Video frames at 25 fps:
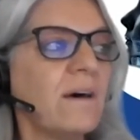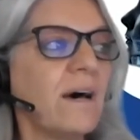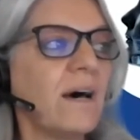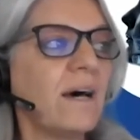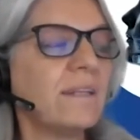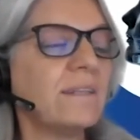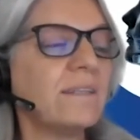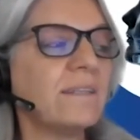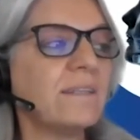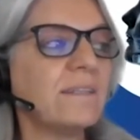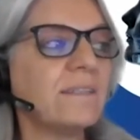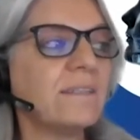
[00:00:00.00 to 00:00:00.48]

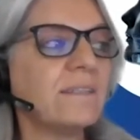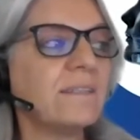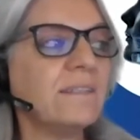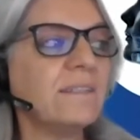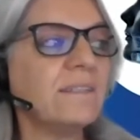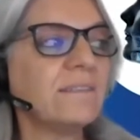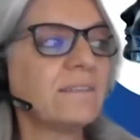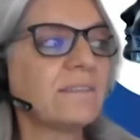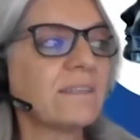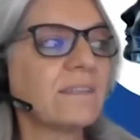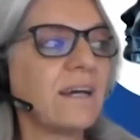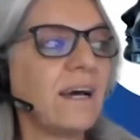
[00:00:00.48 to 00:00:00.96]
And
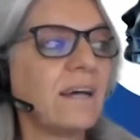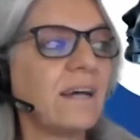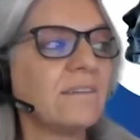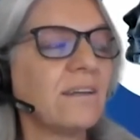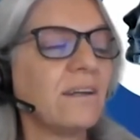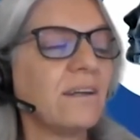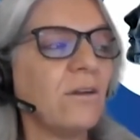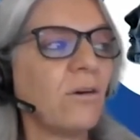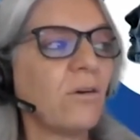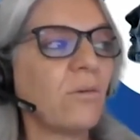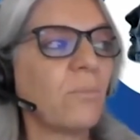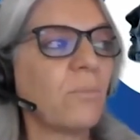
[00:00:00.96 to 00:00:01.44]
this
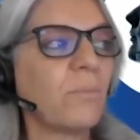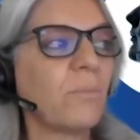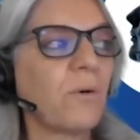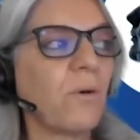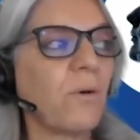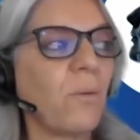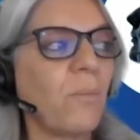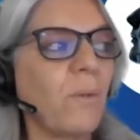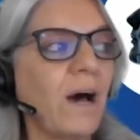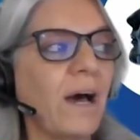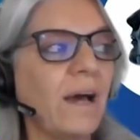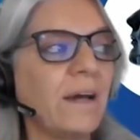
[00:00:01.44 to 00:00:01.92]
catalog
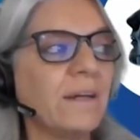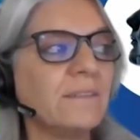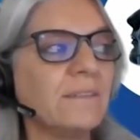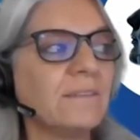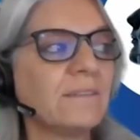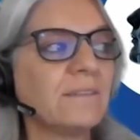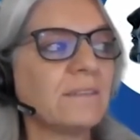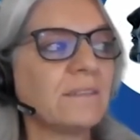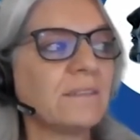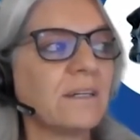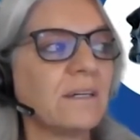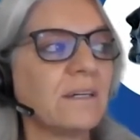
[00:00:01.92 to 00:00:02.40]

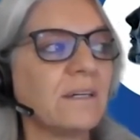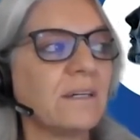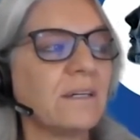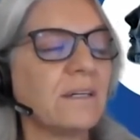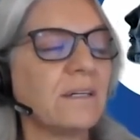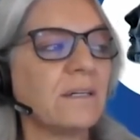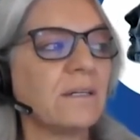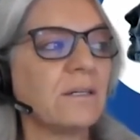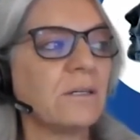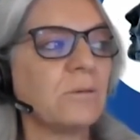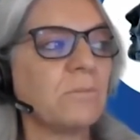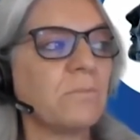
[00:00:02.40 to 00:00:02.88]
provides
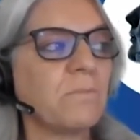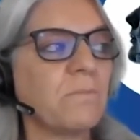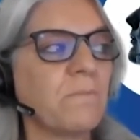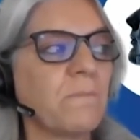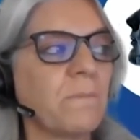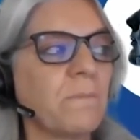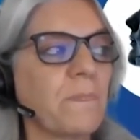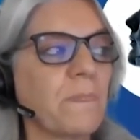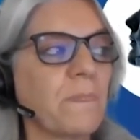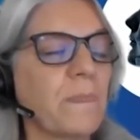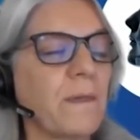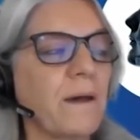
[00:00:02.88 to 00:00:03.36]

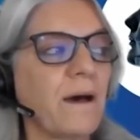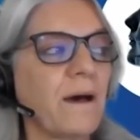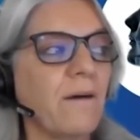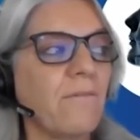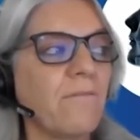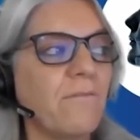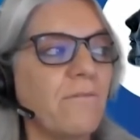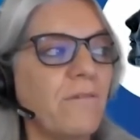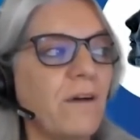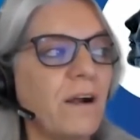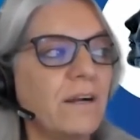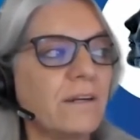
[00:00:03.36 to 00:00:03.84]
a
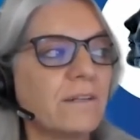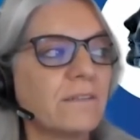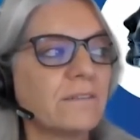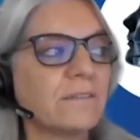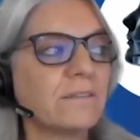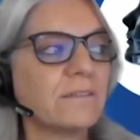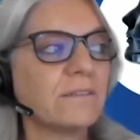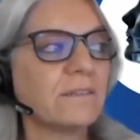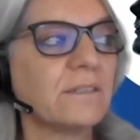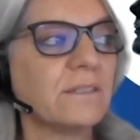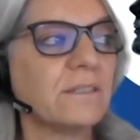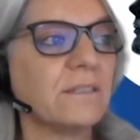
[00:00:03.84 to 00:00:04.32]

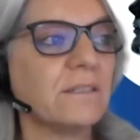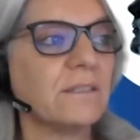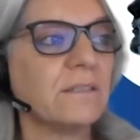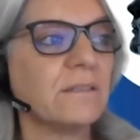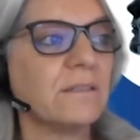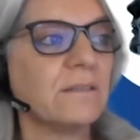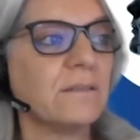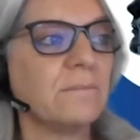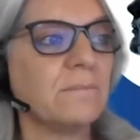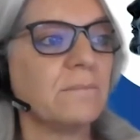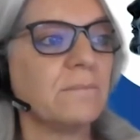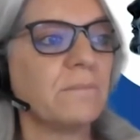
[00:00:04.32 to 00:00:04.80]
first
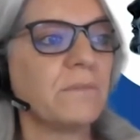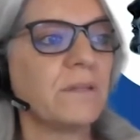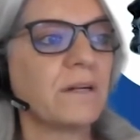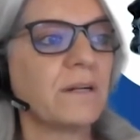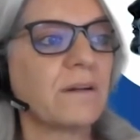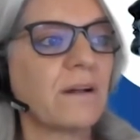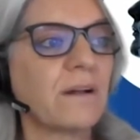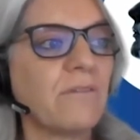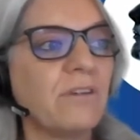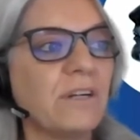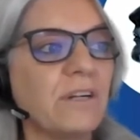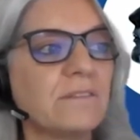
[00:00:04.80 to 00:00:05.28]

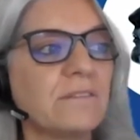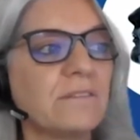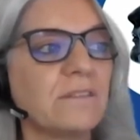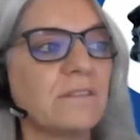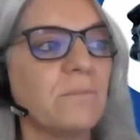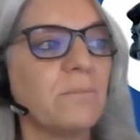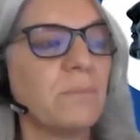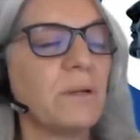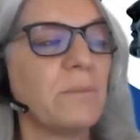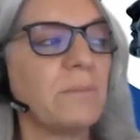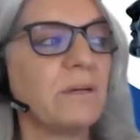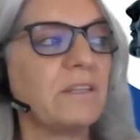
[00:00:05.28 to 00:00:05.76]
reference
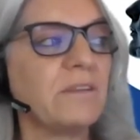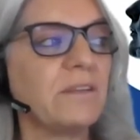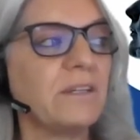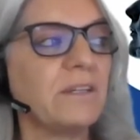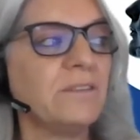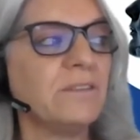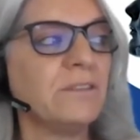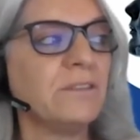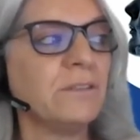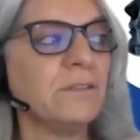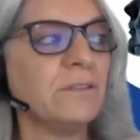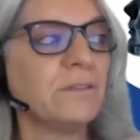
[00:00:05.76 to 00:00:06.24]

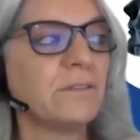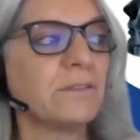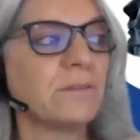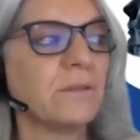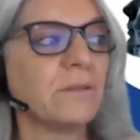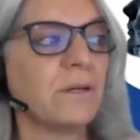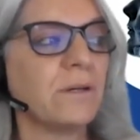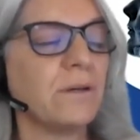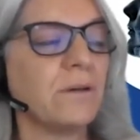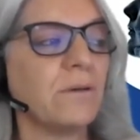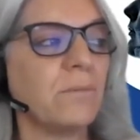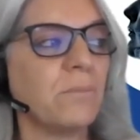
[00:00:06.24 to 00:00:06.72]
implementations
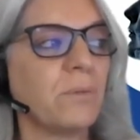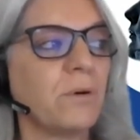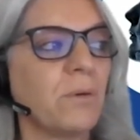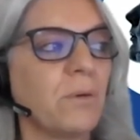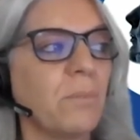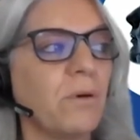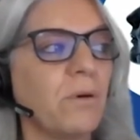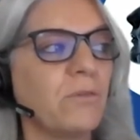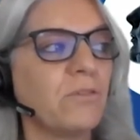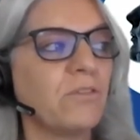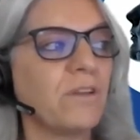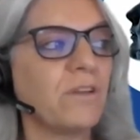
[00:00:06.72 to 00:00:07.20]

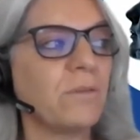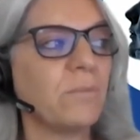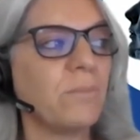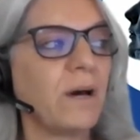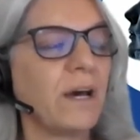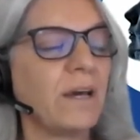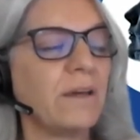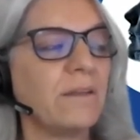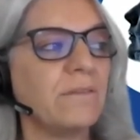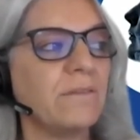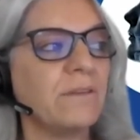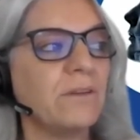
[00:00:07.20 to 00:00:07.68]
proposed
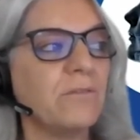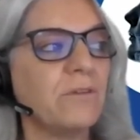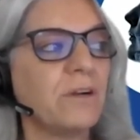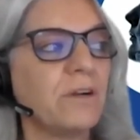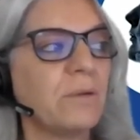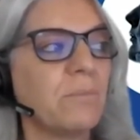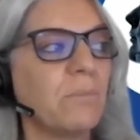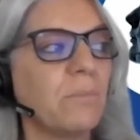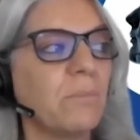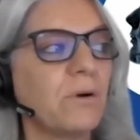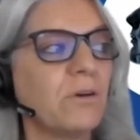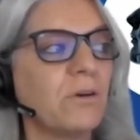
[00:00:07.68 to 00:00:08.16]
by
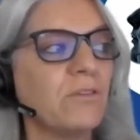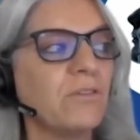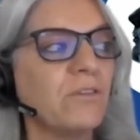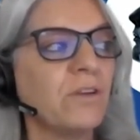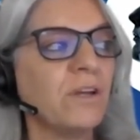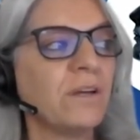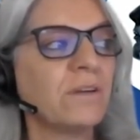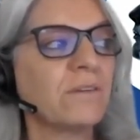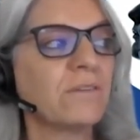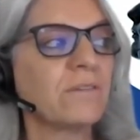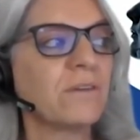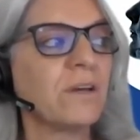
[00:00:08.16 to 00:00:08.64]
different
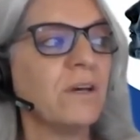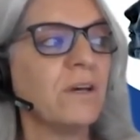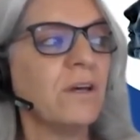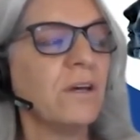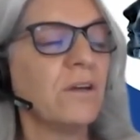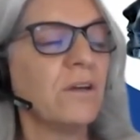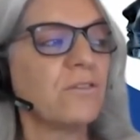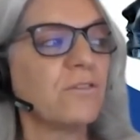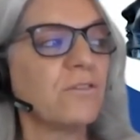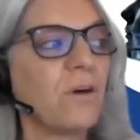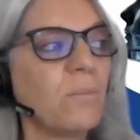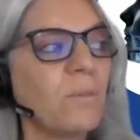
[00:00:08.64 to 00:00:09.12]
projects,
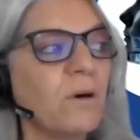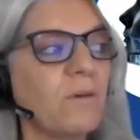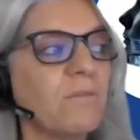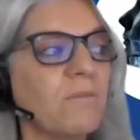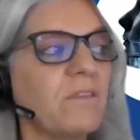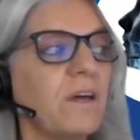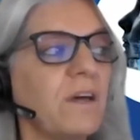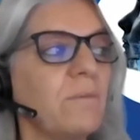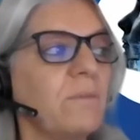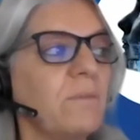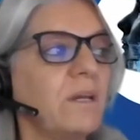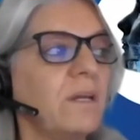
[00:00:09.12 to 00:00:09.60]
some of
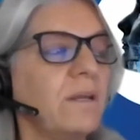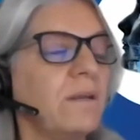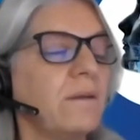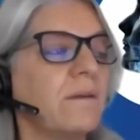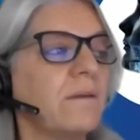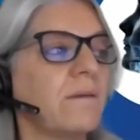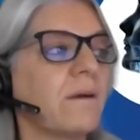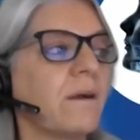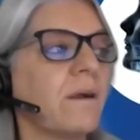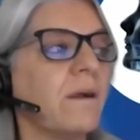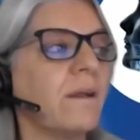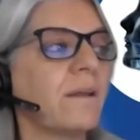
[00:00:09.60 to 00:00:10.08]
them
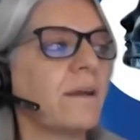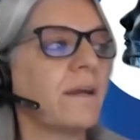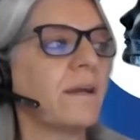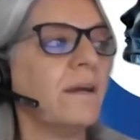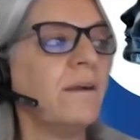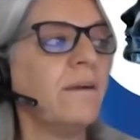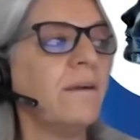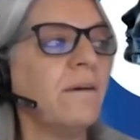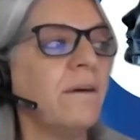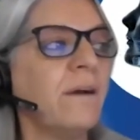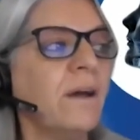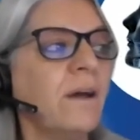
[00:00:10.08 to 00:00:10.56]
in
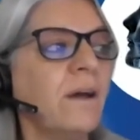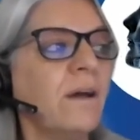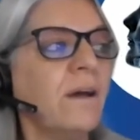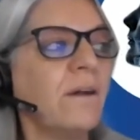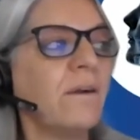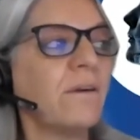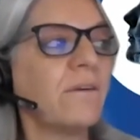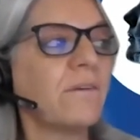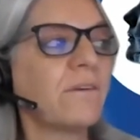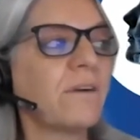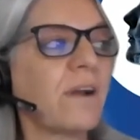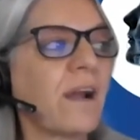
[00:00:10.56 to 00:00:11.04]
healthcare,
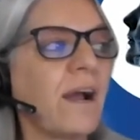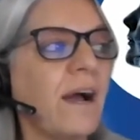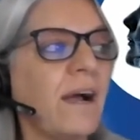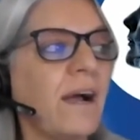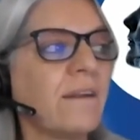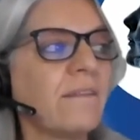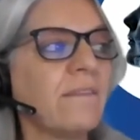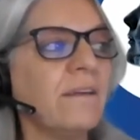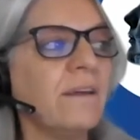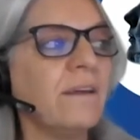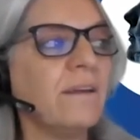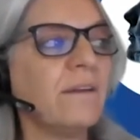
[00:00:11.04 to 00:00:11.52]

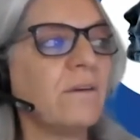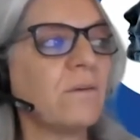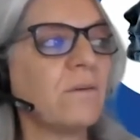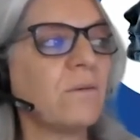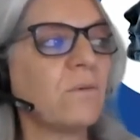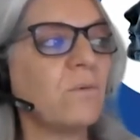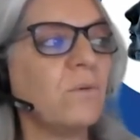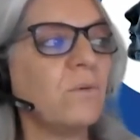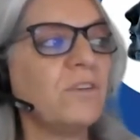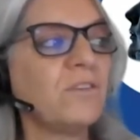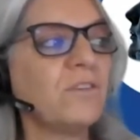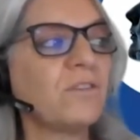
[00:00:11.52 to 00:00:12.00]
regarding
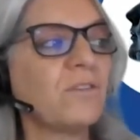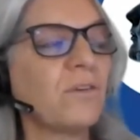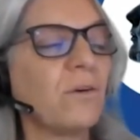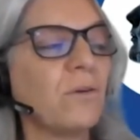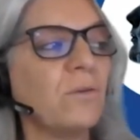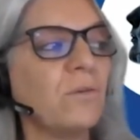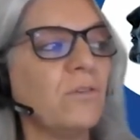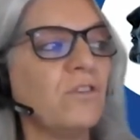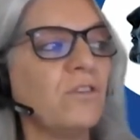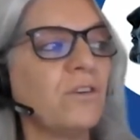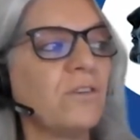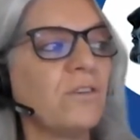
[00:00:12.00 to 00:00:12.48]
which
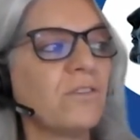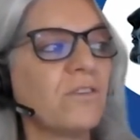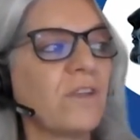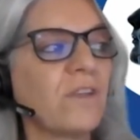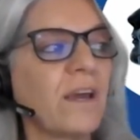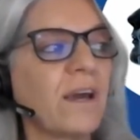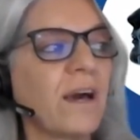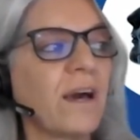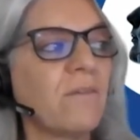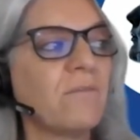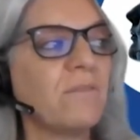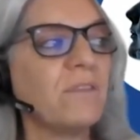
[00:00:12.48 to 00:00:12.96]
solutions
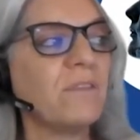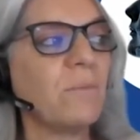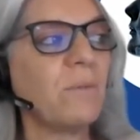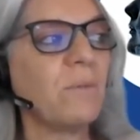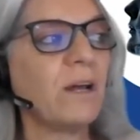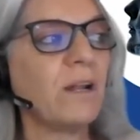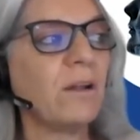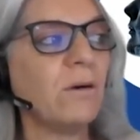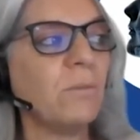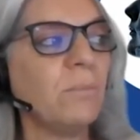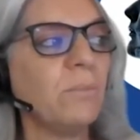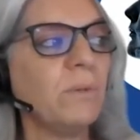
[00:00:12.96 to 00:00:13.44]
they have
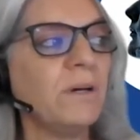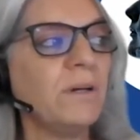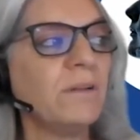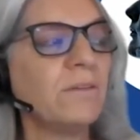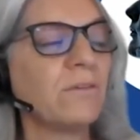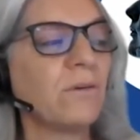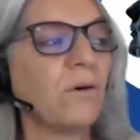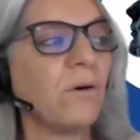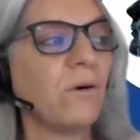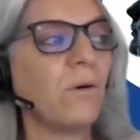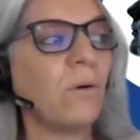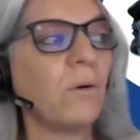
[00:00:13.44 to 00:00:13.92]

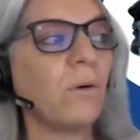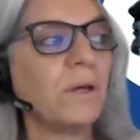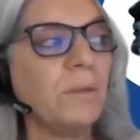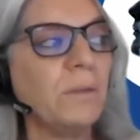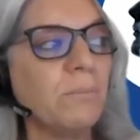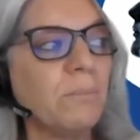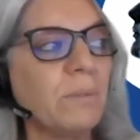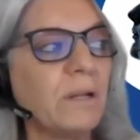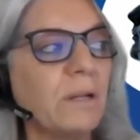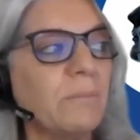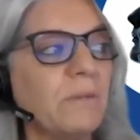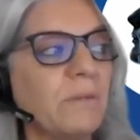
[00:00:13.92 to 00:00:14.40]
developed or
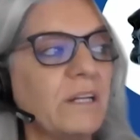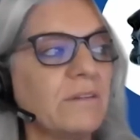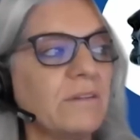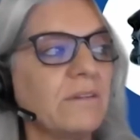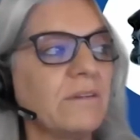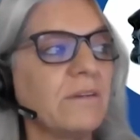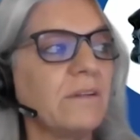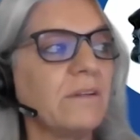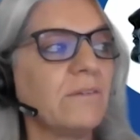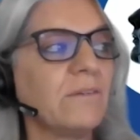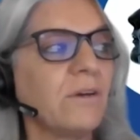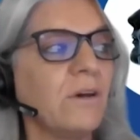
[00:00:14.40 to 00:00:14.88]

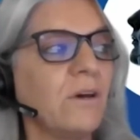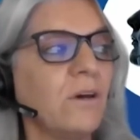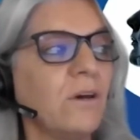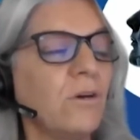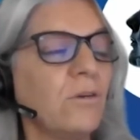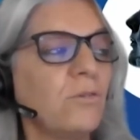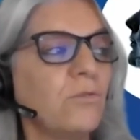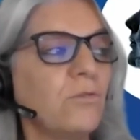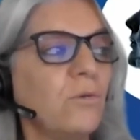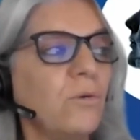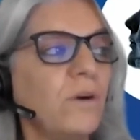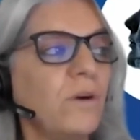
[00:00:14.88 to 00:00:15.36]
implemented
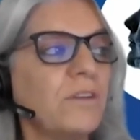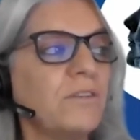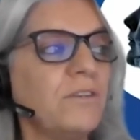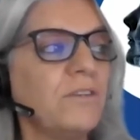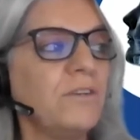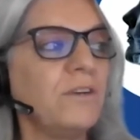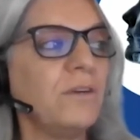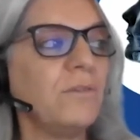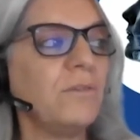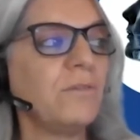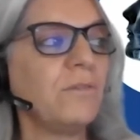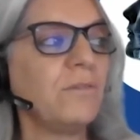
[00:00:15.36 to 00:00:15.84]
to
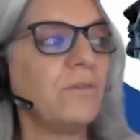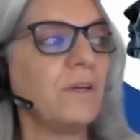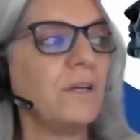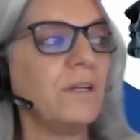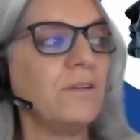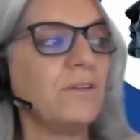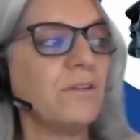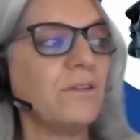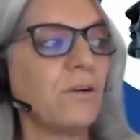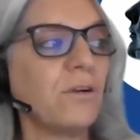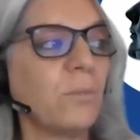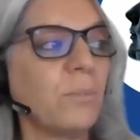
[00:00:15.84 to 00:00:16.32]
achieve
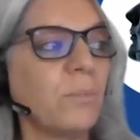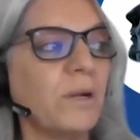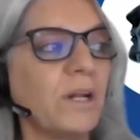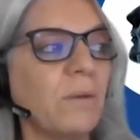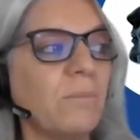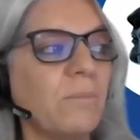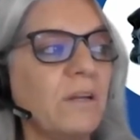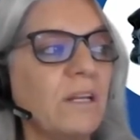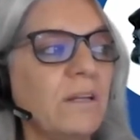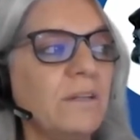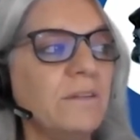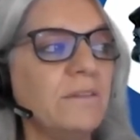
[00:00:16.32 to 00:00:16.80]

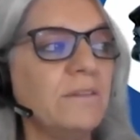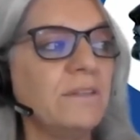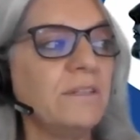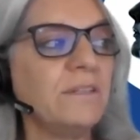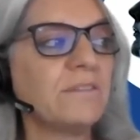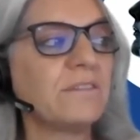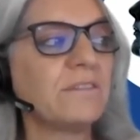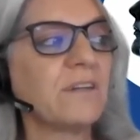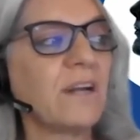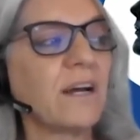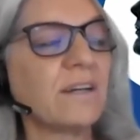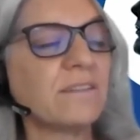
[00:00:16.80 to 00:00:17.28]

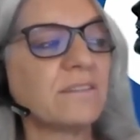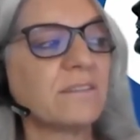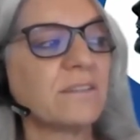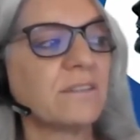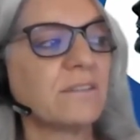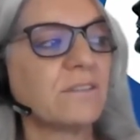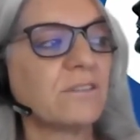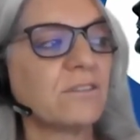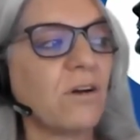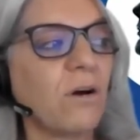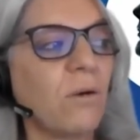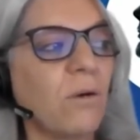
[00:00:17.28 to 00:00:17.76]
interoperability, trust
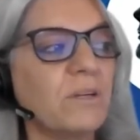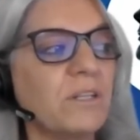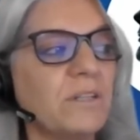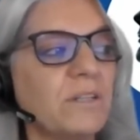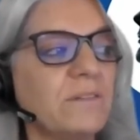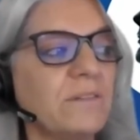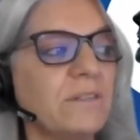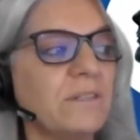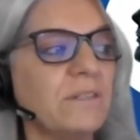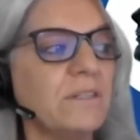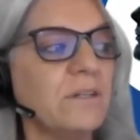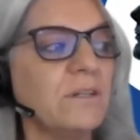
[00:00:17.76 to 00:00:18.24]
and
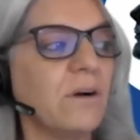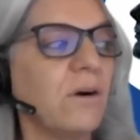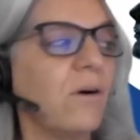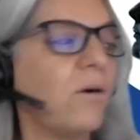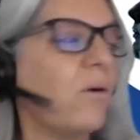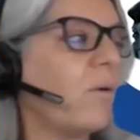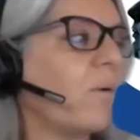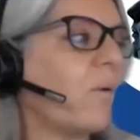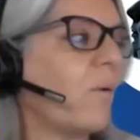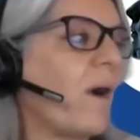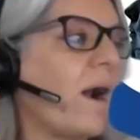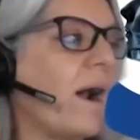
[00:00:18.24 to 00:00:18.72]
sovereignty,
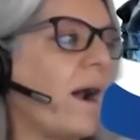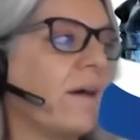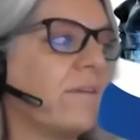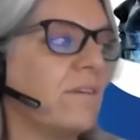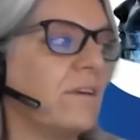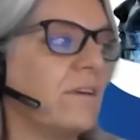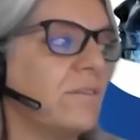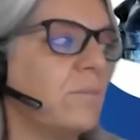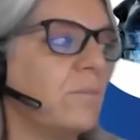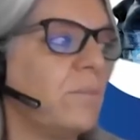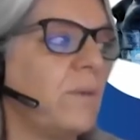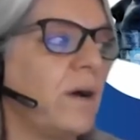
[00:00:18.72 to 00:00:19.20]
or
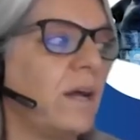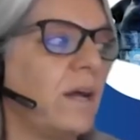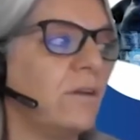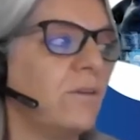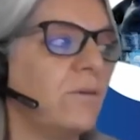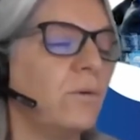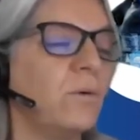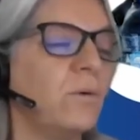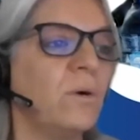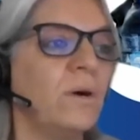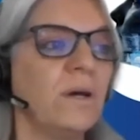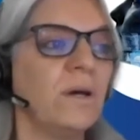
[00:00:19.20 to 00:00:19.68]
added
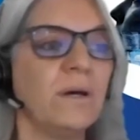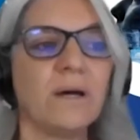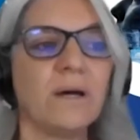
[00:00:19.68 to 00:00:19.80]
value.